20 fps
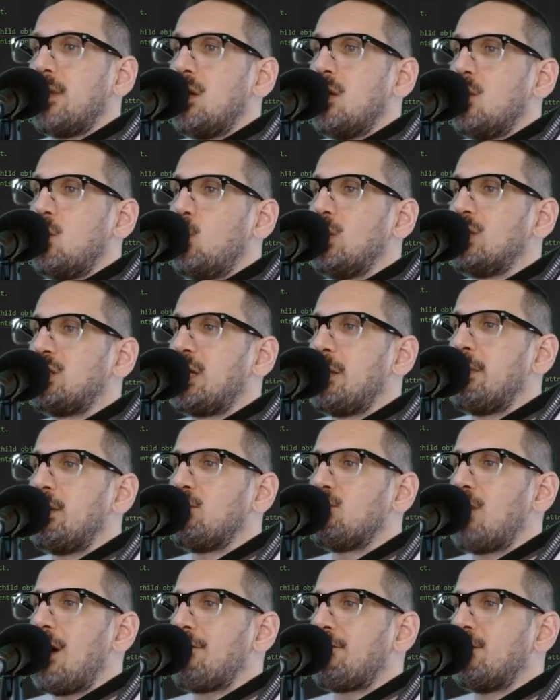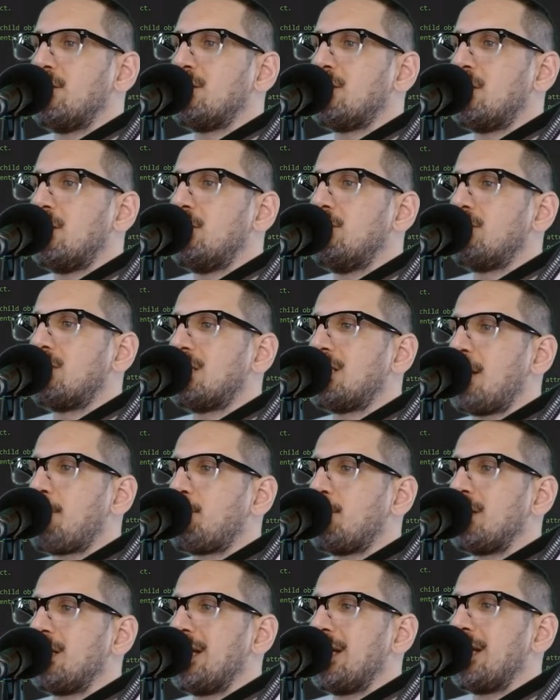Which can be referenced and used
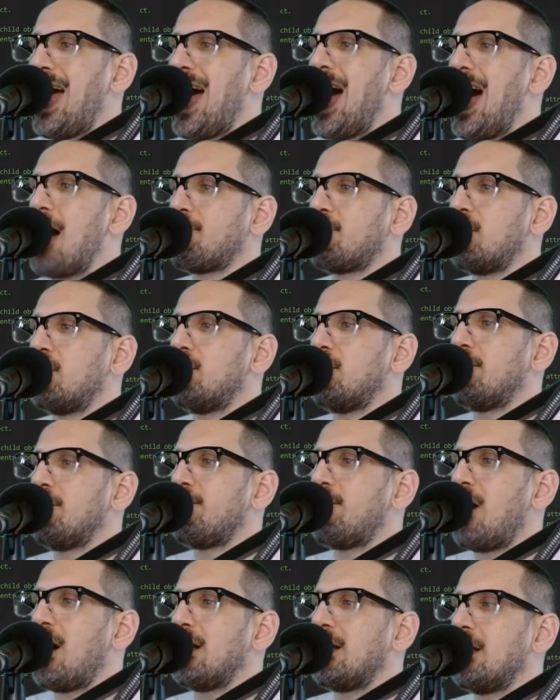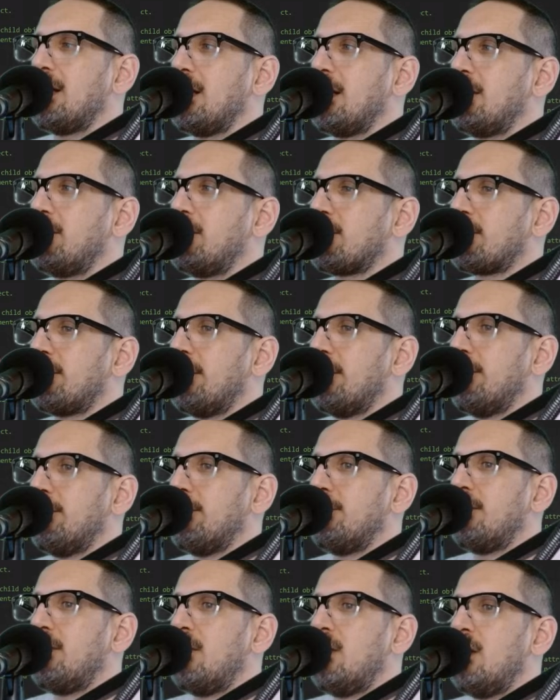separately after you define it in your
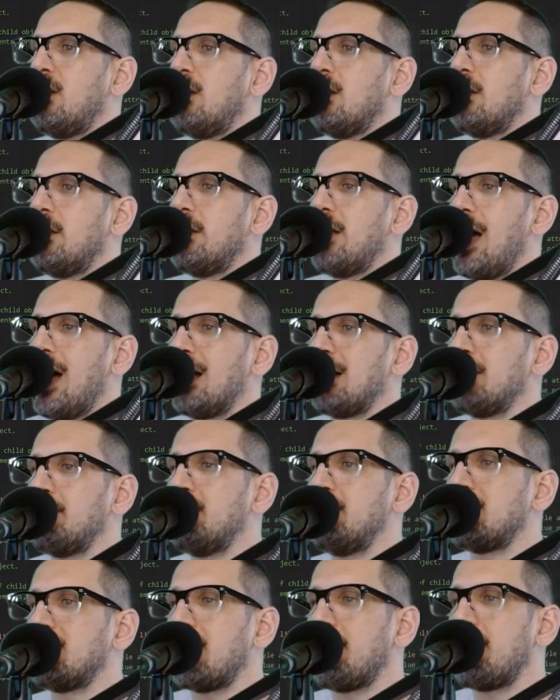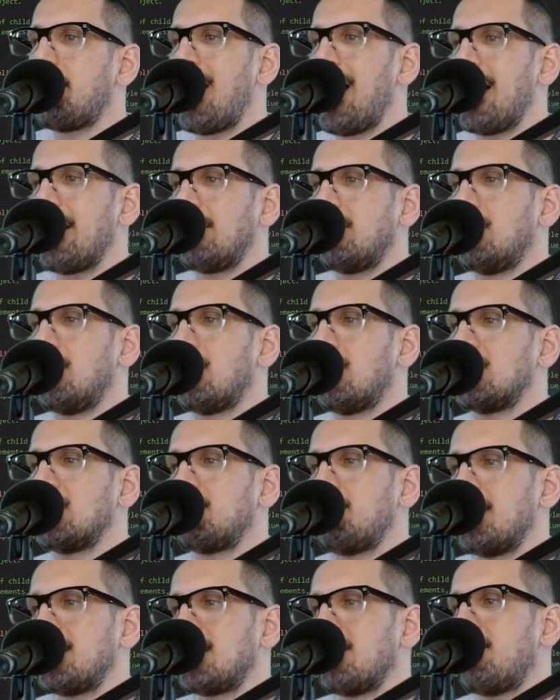code. The elements of the panel are
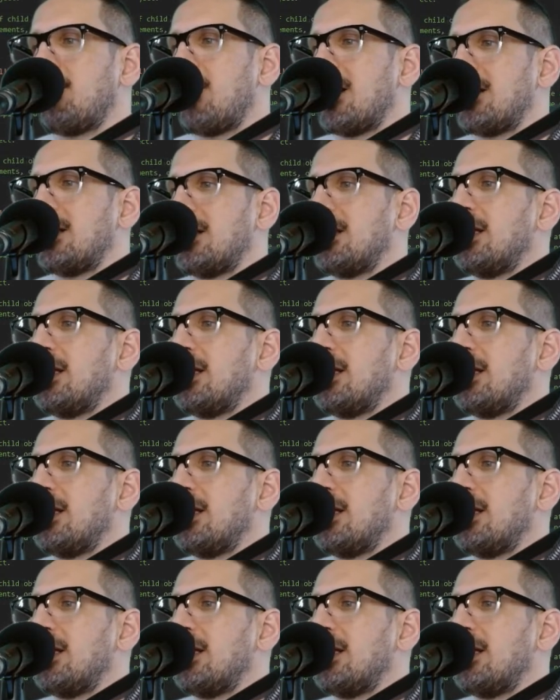specified in the